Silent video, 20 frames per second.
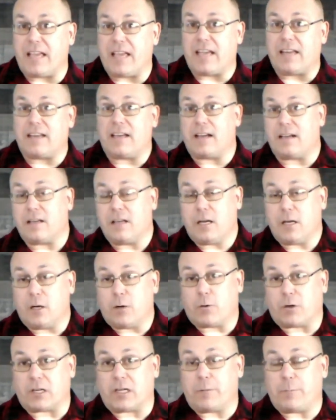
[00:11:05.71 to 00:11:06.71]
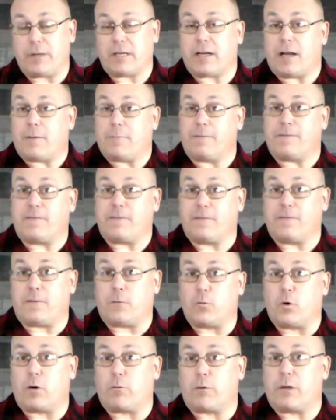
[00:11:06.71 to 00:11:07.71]
and we're going to pick up
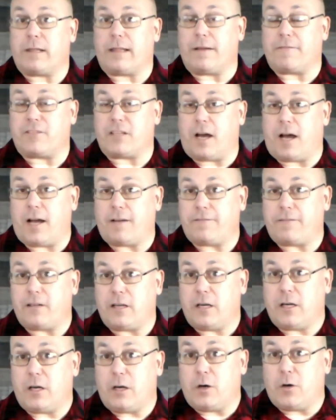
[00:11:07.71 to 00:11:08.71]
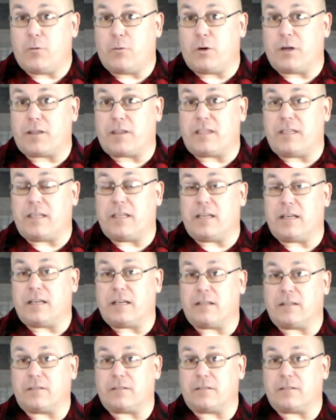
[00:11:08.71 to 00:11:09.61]
from where we left off with the